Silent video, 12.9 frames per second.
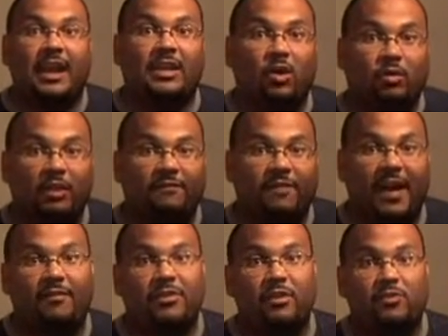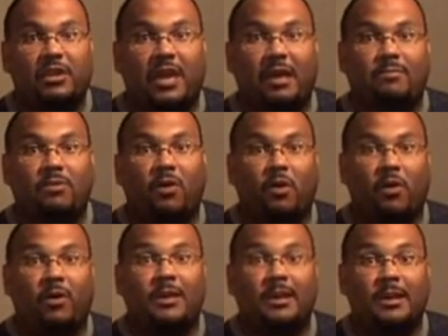and only 5 of those games
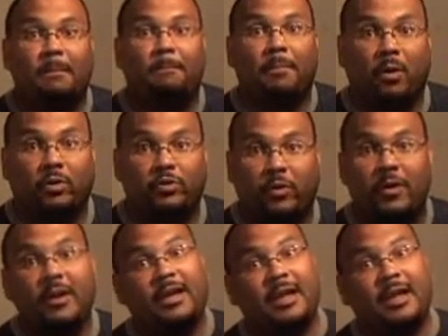are in Boulder,